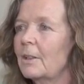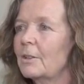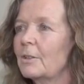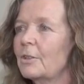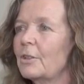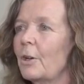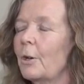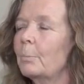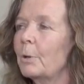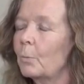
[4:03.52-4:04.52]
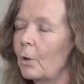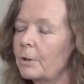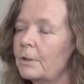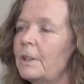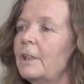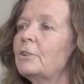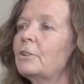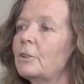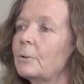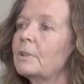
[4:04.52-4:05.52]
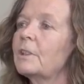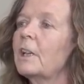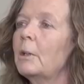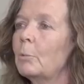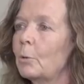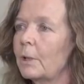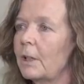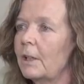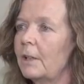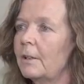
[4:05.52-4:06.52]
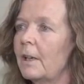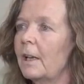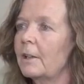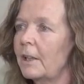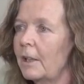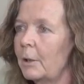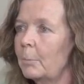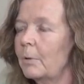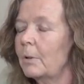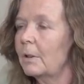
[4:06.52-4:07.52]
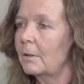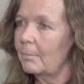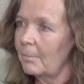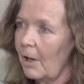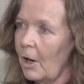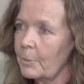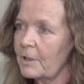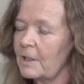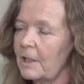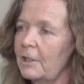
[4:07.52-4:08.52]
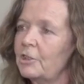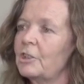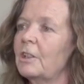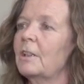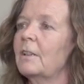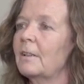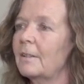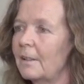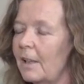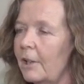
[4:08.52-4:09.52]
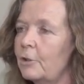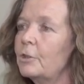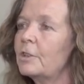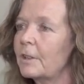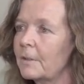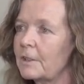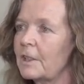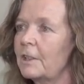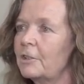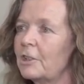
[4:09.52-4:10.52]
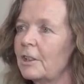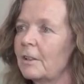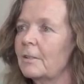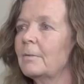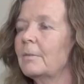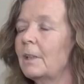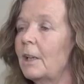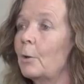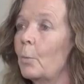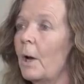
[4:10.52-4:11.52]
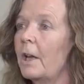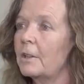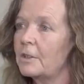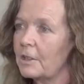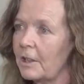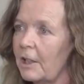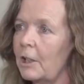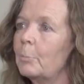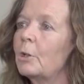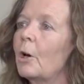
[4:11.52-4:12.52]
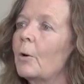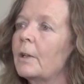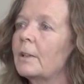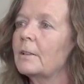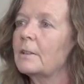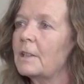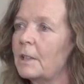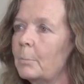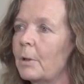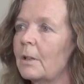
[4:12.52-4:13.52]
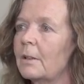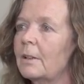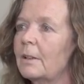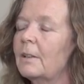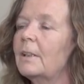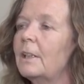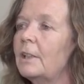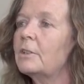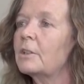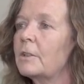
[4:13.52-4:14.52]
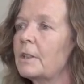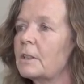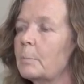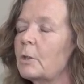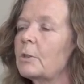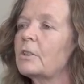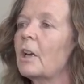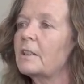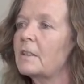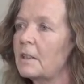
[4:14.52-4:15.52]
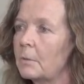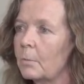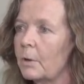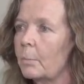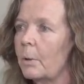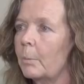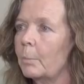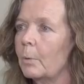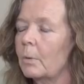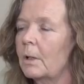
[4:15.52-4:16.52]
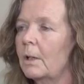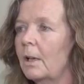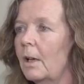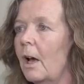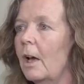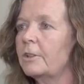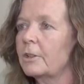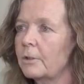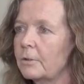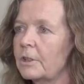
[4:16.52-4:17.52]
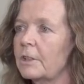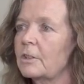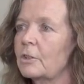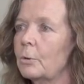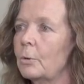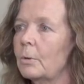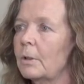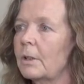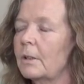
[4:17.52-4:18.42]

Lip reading: So, but what you need to do is keep looking in and I was teaching and using the teaching in a way to keep going deeper into this, because I sit with people. I don't just talk.